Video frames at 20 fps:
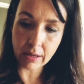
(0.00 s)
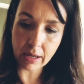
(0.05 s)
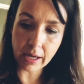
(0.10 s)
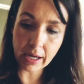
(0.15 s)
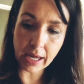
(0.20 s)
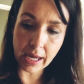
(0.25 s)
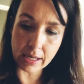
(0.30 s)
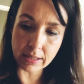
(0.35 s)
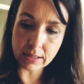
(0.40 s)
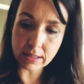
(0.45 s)

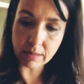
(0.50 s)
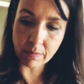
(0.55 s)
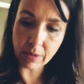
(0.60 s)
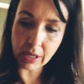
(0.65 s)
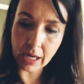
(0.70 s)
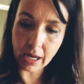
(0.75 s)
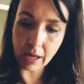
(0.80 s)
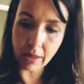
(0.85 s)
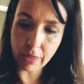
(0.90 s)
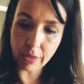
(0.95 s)
Again,
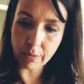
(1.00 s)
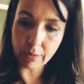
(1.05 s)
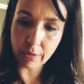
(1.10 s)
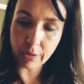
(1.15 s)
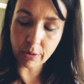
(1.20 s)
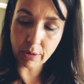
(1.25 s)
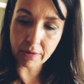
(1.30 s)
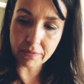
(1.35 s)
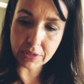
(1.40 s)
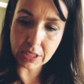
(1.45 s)
something I th
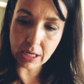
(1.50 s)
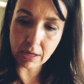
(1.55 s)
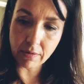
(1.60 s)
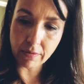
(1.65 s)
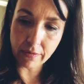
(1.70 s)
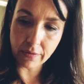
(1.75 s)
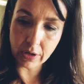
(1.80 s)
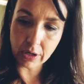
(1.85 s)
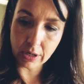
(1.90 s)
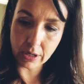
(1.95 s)
thrifted
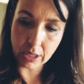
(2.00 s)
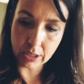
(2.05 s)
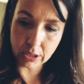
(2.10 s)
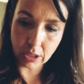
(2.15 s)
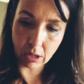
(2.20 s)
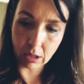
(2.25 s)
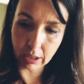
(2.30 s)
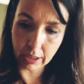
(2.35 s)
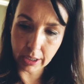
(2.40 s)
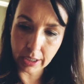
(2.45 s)
for a
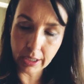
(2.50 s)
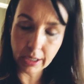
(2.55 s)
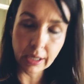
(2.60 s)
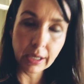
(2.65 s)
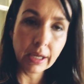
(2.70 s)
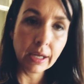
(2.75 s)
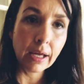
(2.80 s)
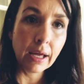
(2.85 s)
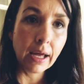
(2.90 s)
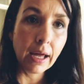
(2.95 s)
dollar
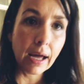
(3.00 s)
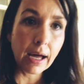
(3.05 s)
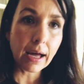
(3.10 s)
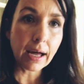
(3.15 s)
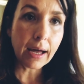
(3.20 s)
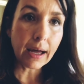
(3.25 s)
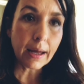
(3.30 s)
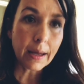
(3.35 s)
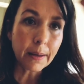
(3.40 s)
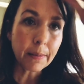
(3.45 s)

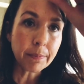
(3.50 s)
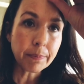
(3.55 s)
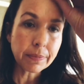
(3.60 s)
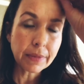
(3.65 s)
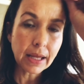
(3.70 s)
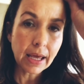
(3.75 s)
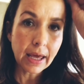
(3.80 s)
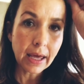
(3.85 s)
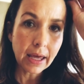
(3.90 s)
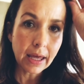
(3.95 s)
um,
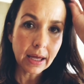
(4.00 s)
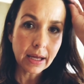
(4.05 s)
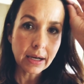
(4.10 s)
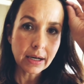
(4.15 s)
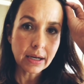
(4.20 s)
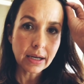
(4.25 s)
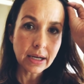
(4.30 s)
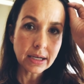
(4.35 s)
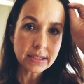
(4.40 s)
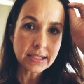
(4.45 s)

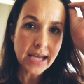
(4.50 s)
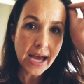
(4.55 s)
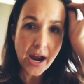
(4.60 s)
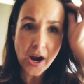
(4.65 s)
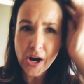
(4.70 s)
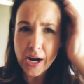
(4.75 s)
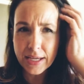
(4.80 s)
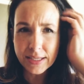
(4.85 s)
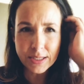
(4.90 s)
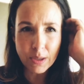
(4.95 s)
and it's
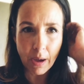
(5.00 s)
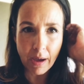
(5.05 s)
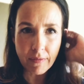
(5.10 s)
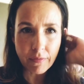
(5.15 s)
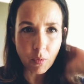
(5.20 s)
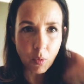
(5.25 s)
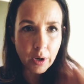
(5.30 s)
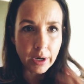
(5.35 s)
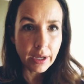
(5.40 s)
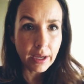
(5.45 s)
airy, so I've
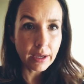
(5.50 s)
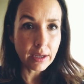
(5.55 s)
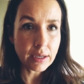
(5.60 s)
worn it